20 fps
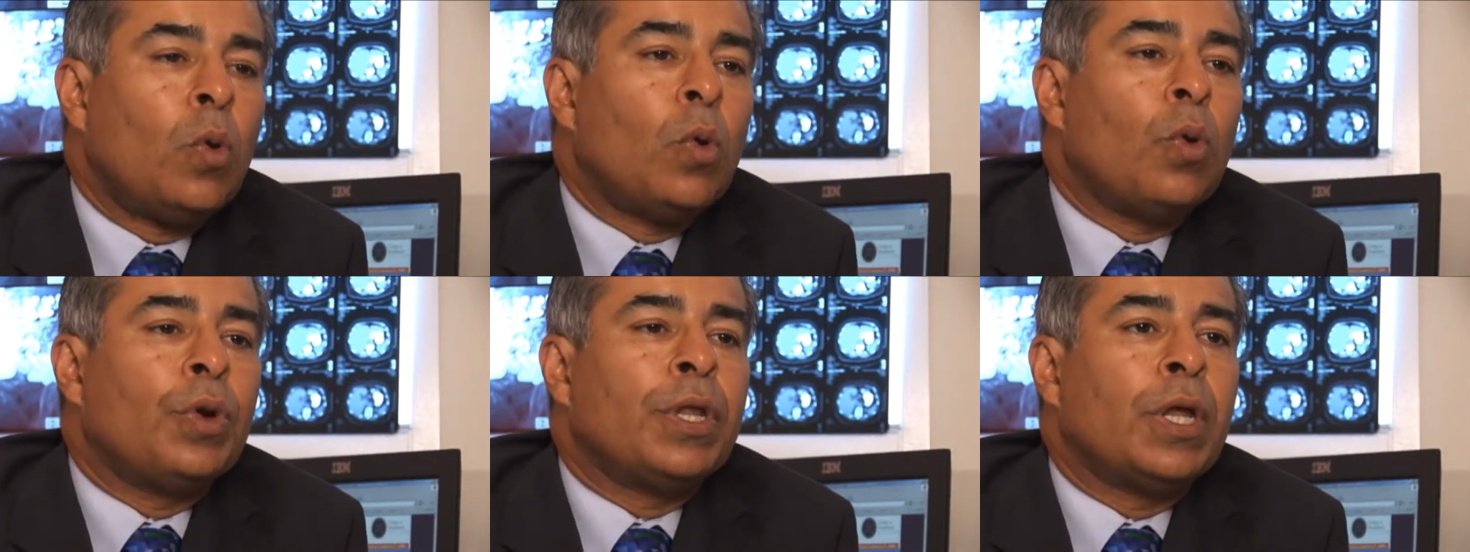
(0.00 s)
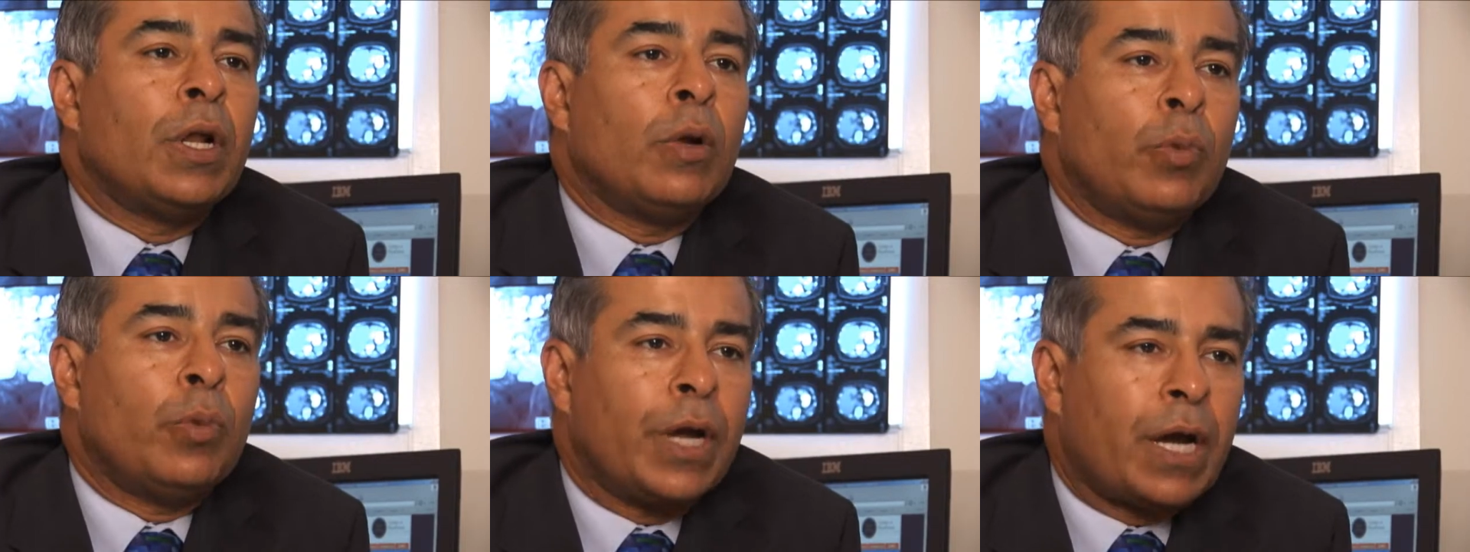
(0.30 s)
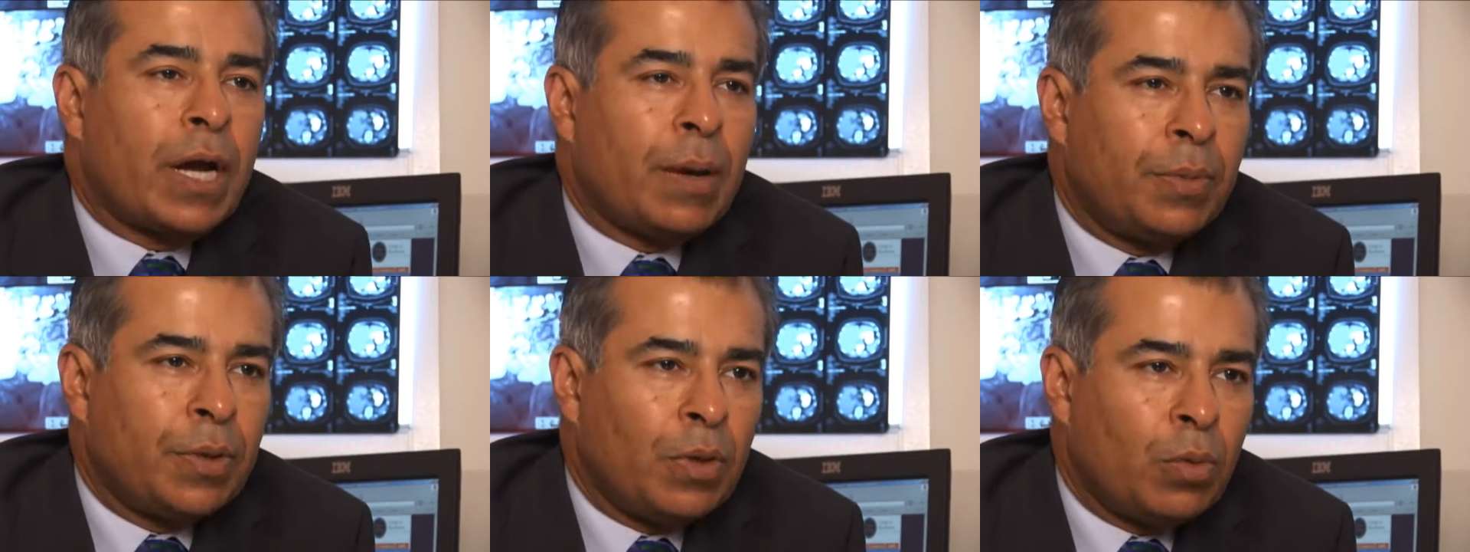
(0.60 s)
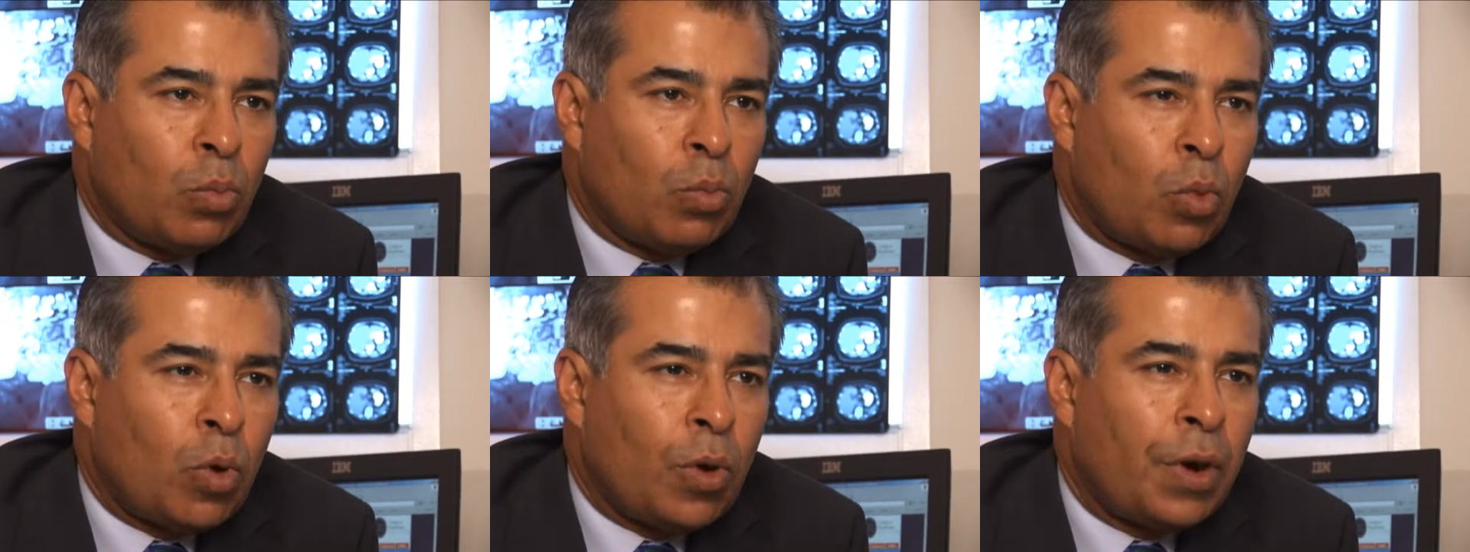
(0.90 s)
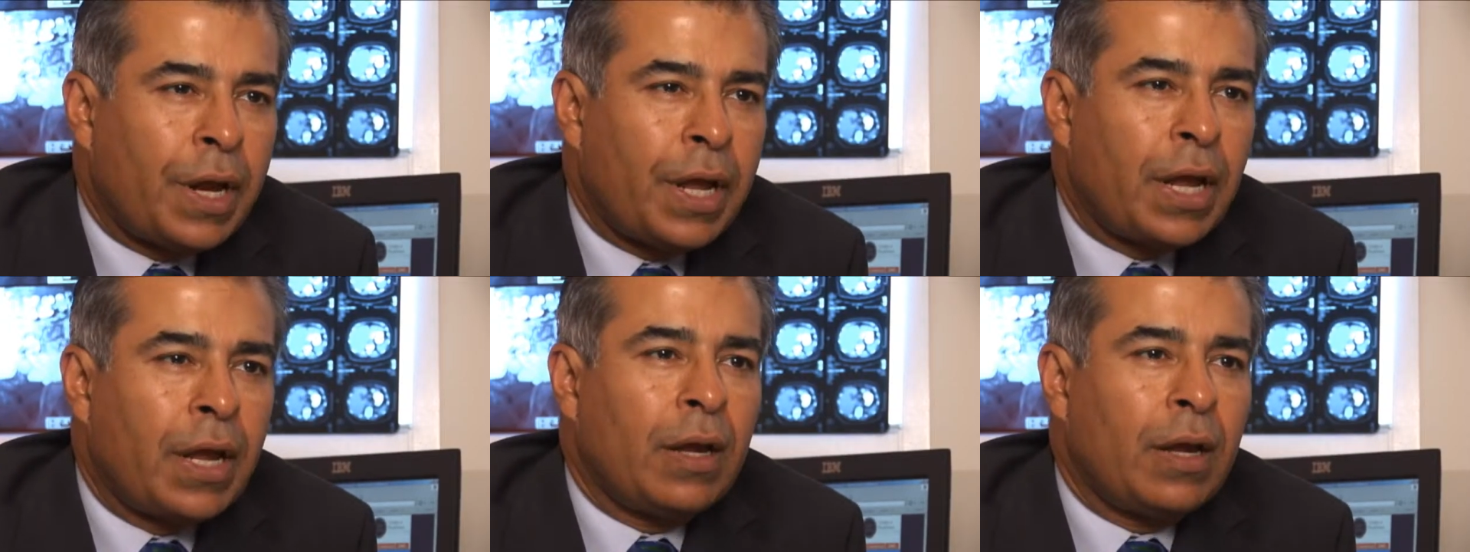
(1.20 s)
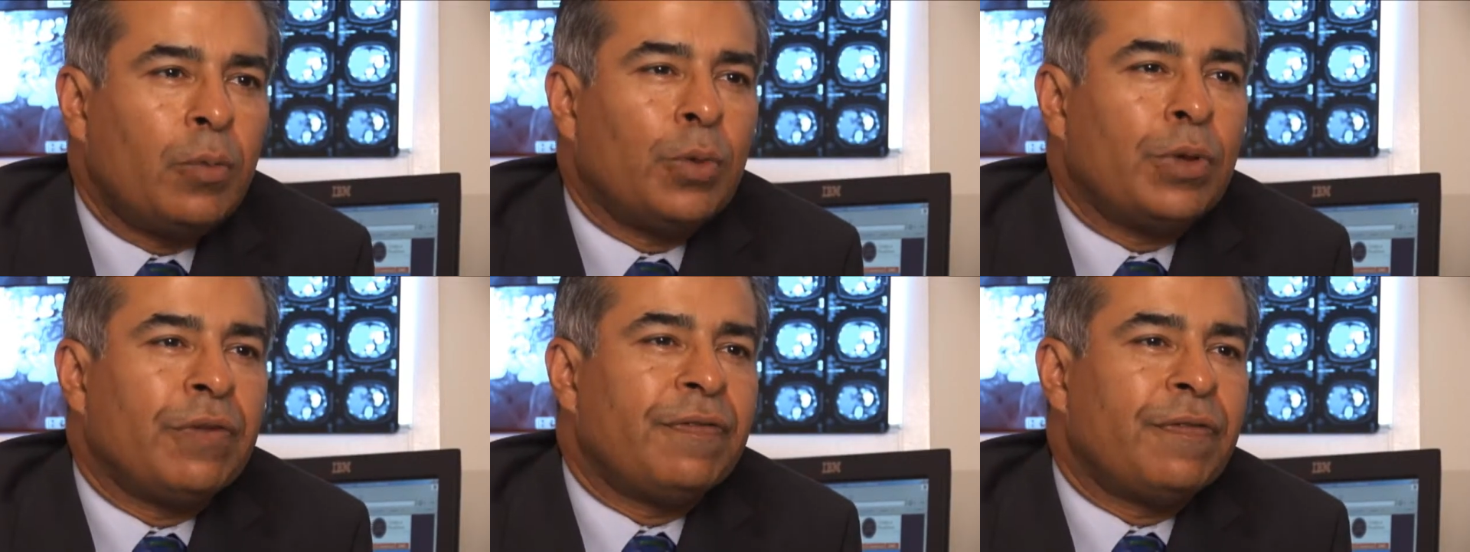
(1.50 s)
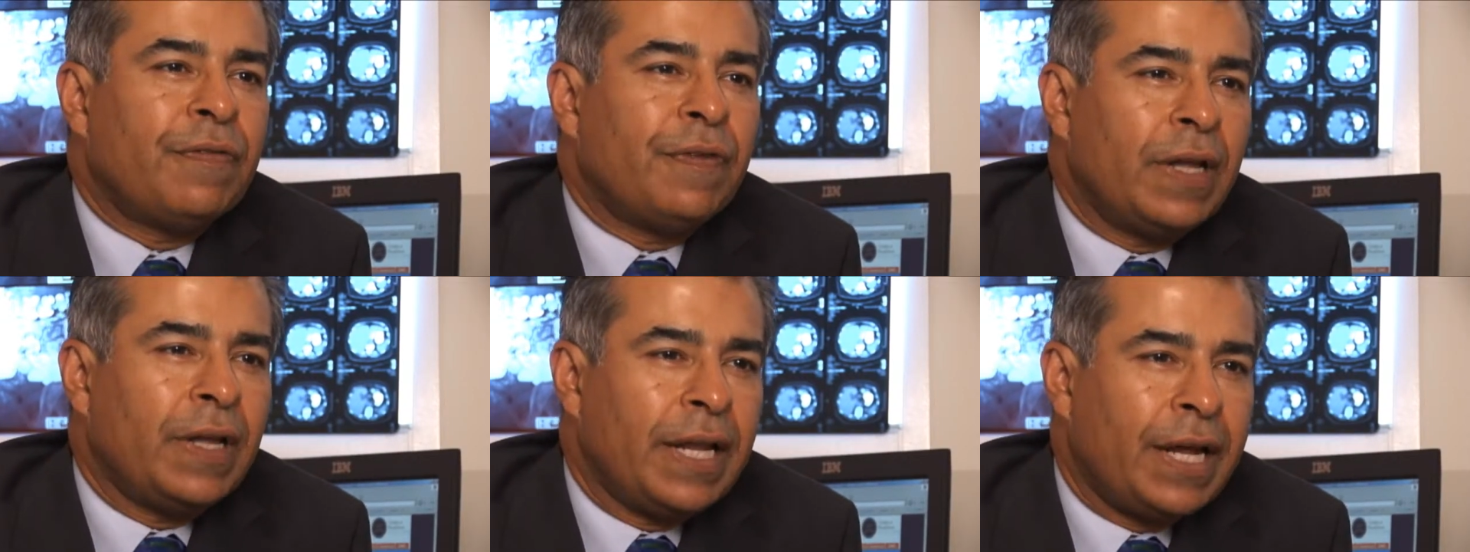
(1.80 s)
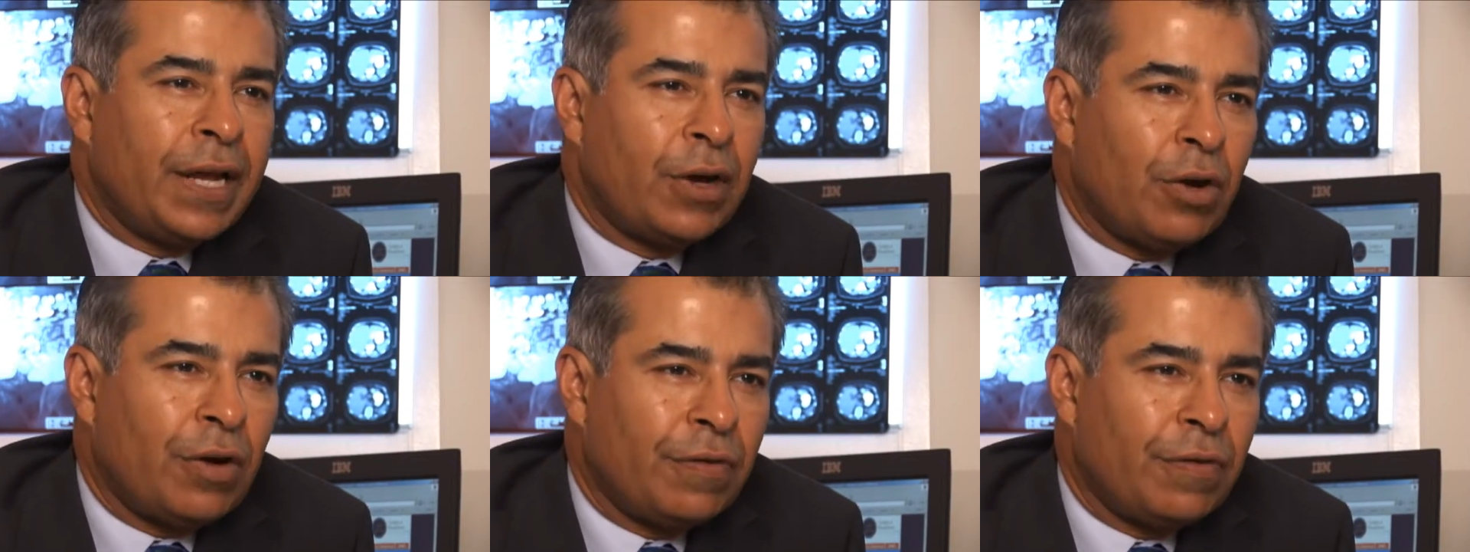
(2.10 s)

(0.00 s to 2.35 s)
or they'll wake up in the morning with a feeling